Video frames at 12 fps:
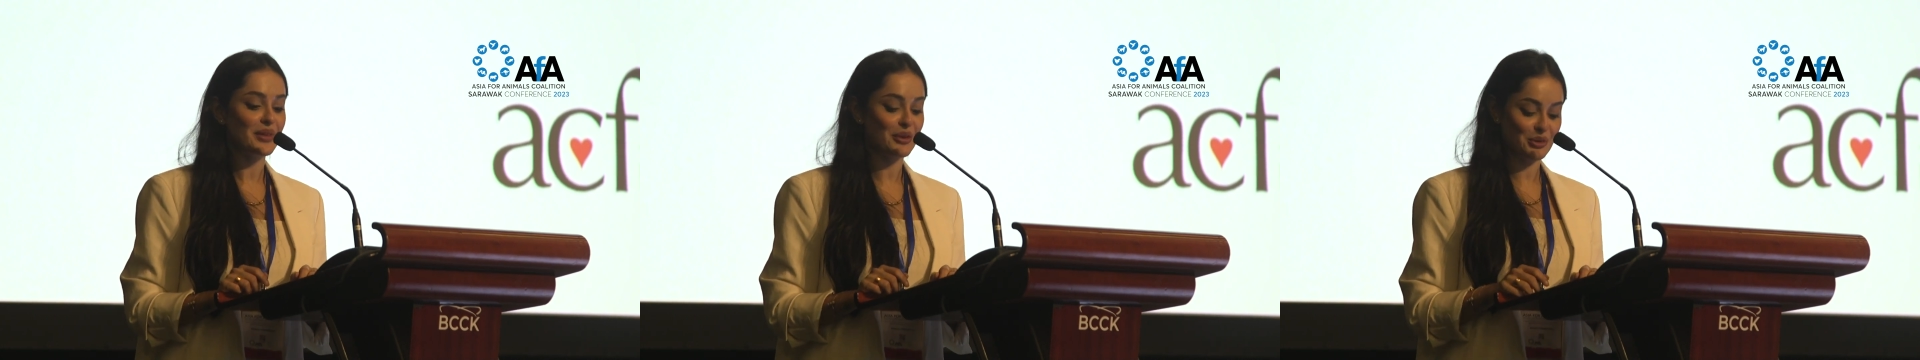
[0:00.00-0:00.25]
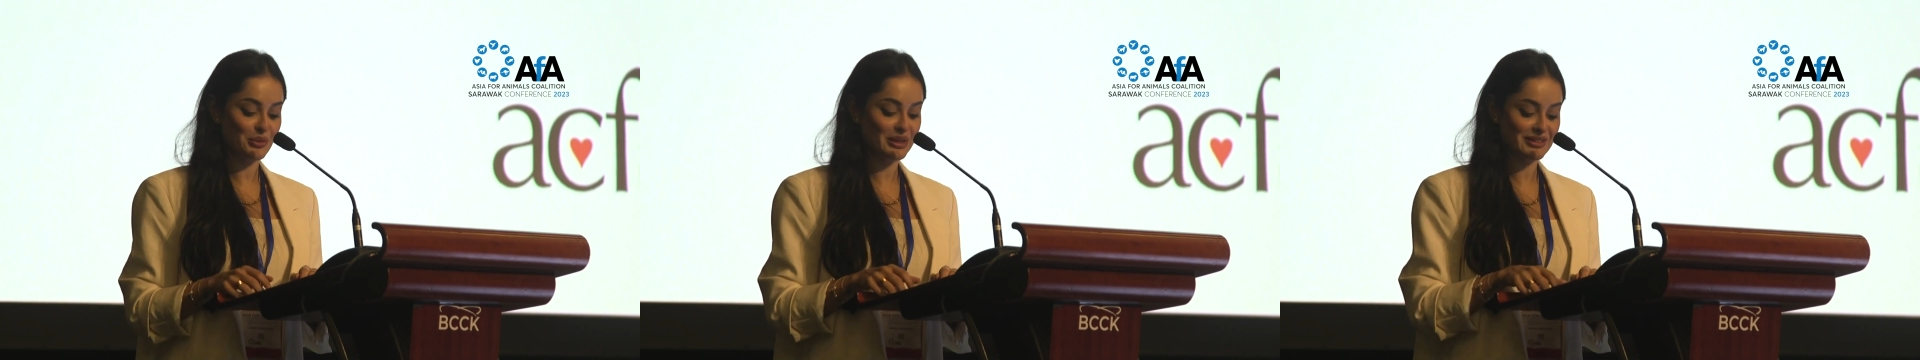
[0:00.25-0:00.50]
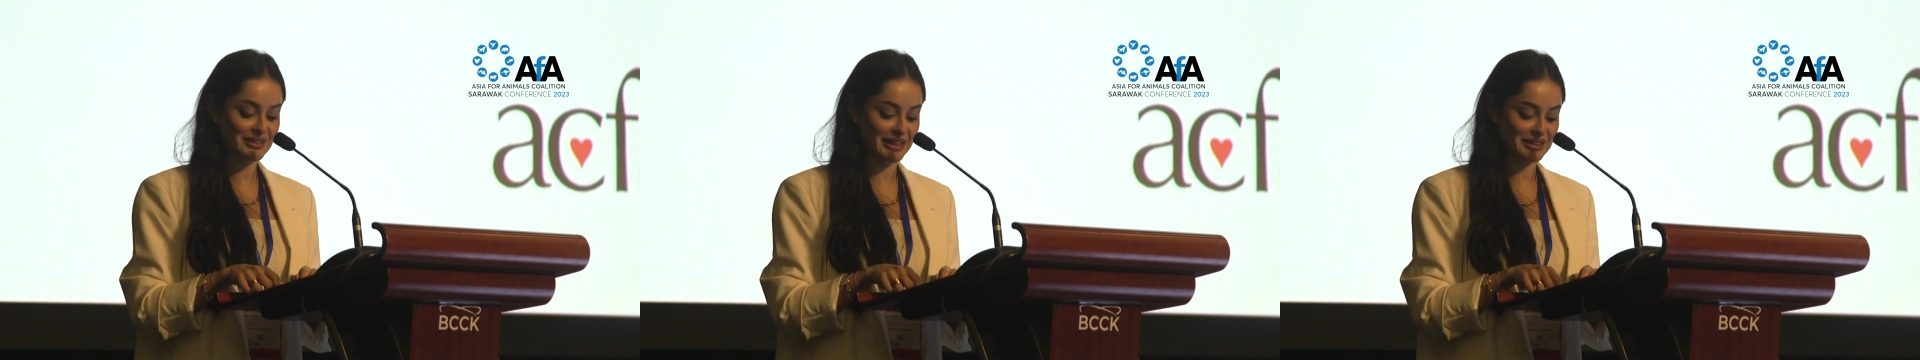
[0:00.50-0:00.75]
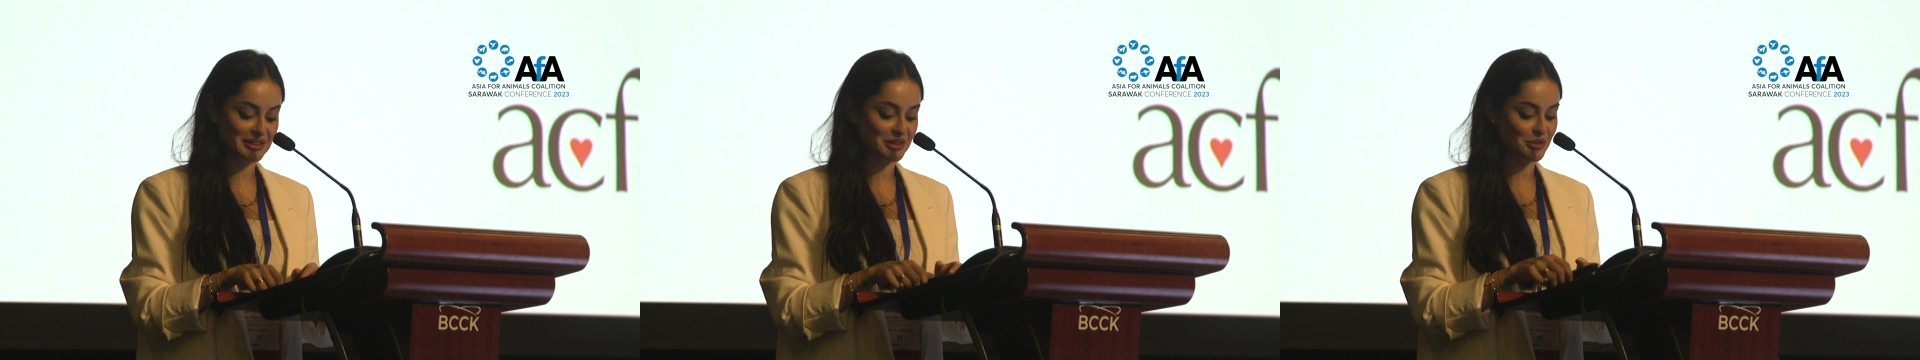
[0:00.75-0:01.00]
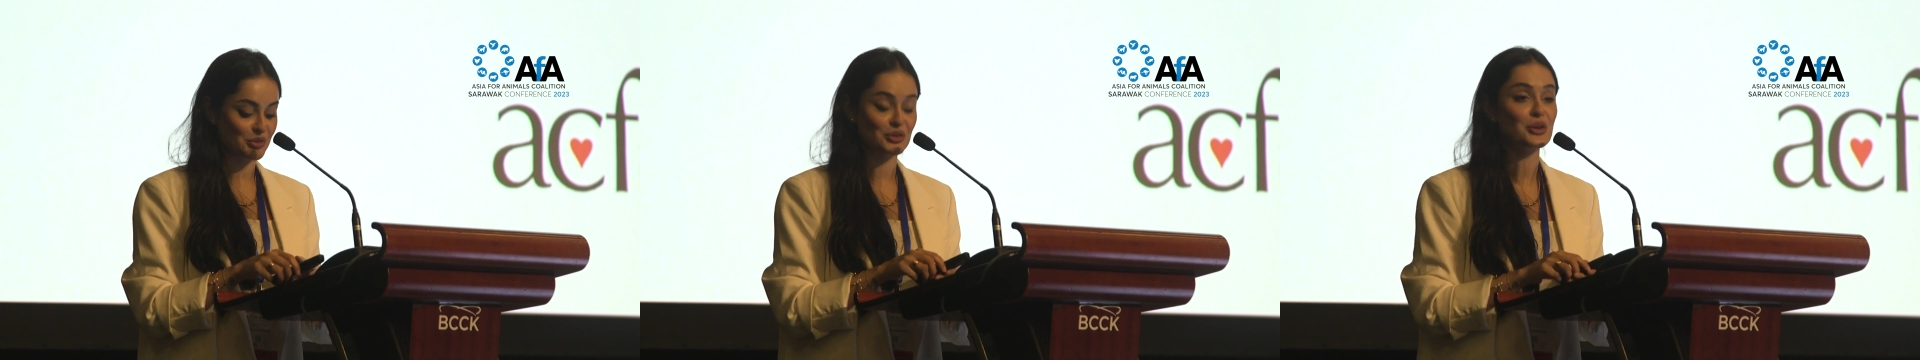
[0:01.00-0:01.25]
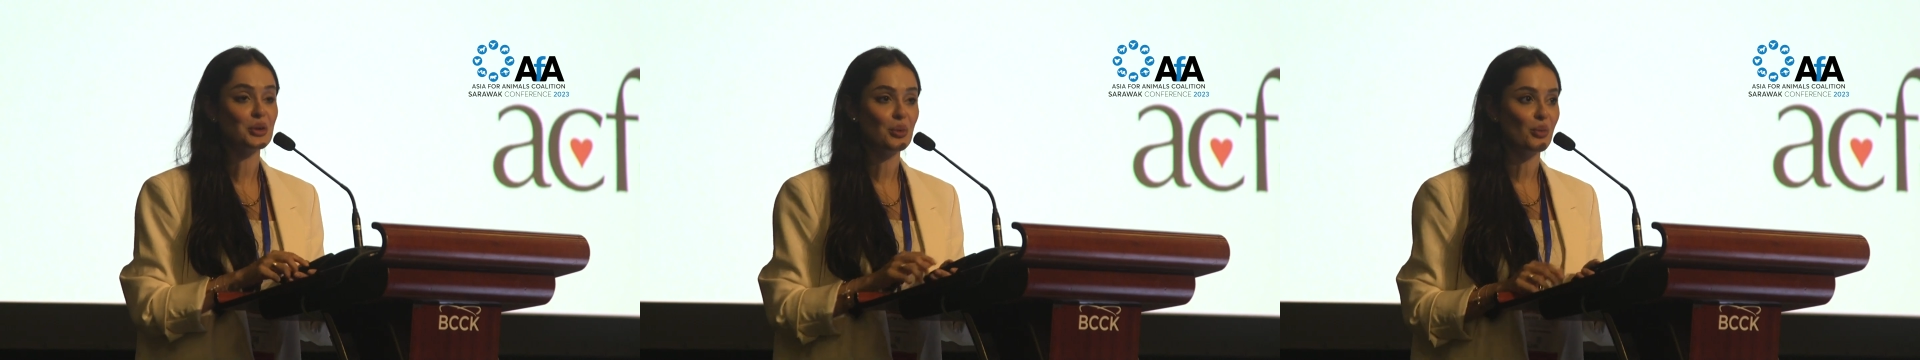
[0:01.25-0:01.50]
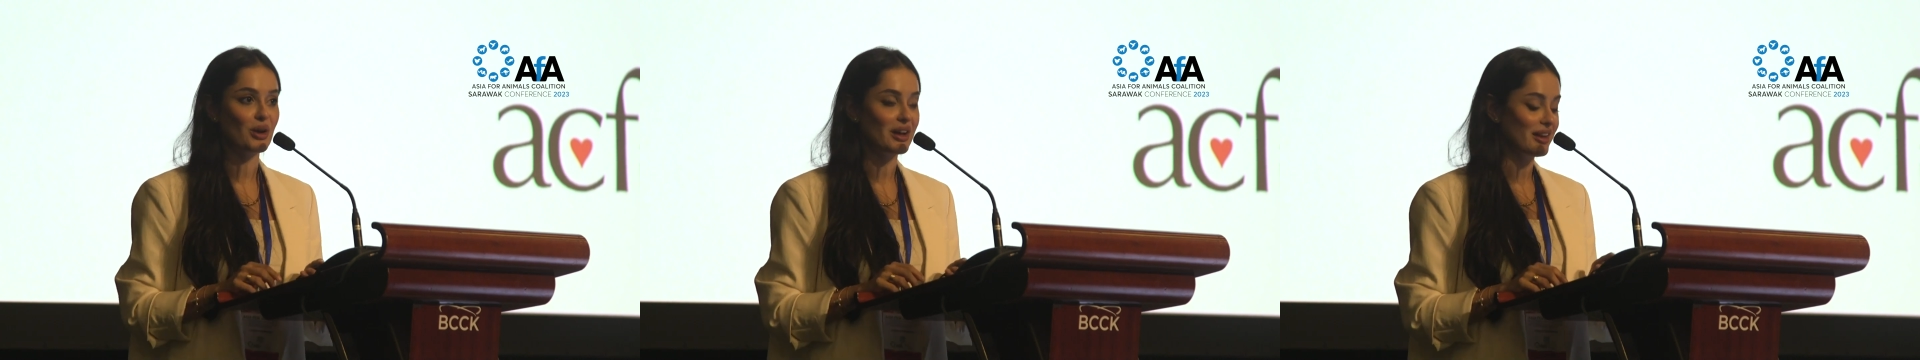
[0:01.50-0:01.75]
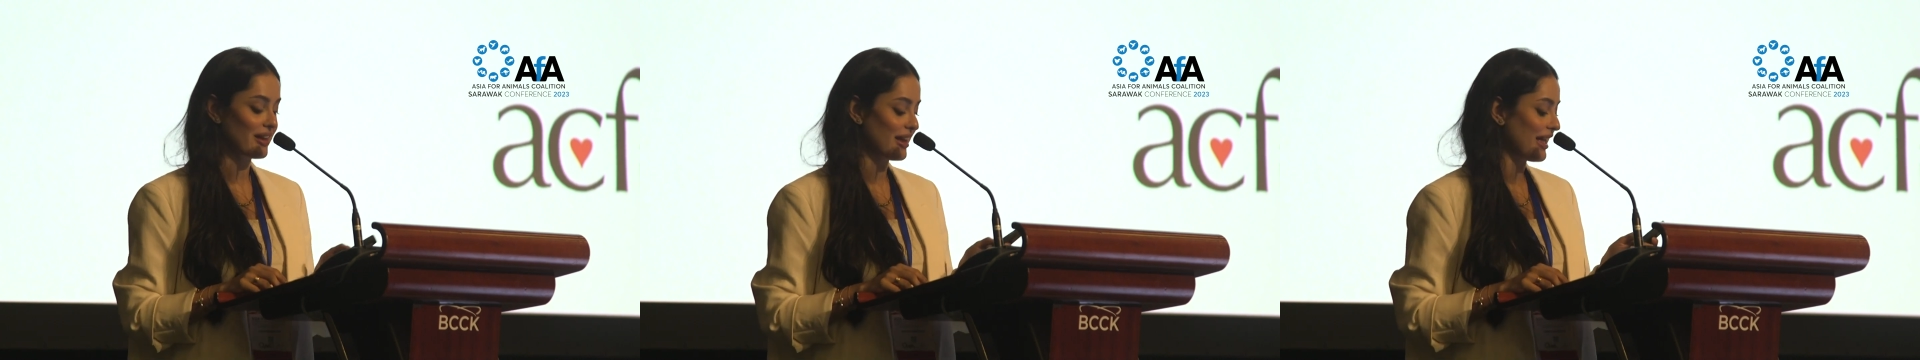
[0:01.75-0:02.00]
Everyone said that this was not going to
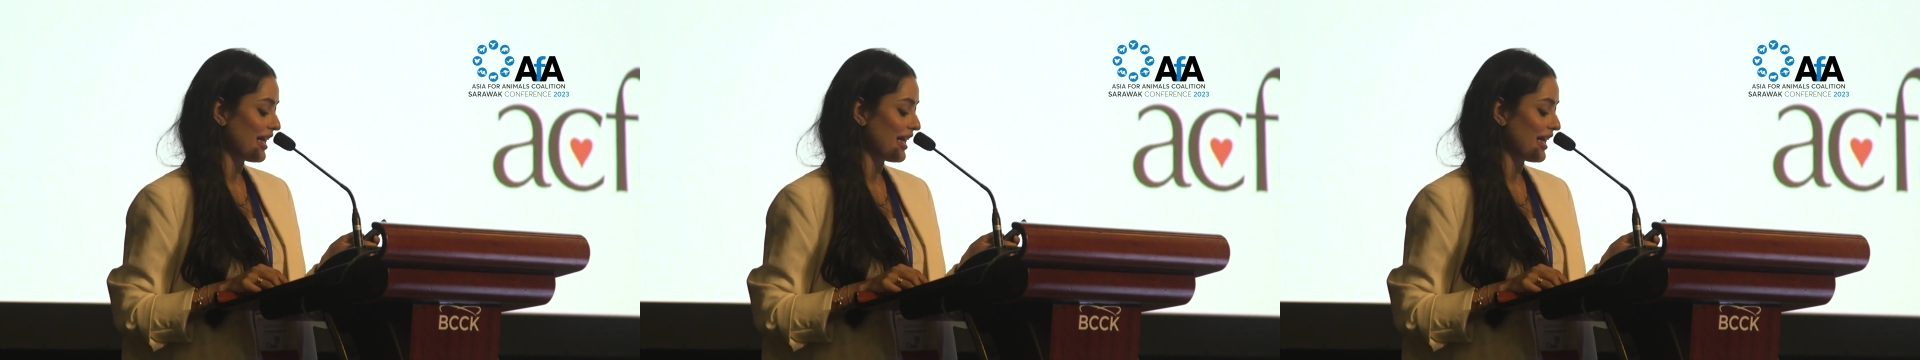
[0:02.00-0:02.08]
work.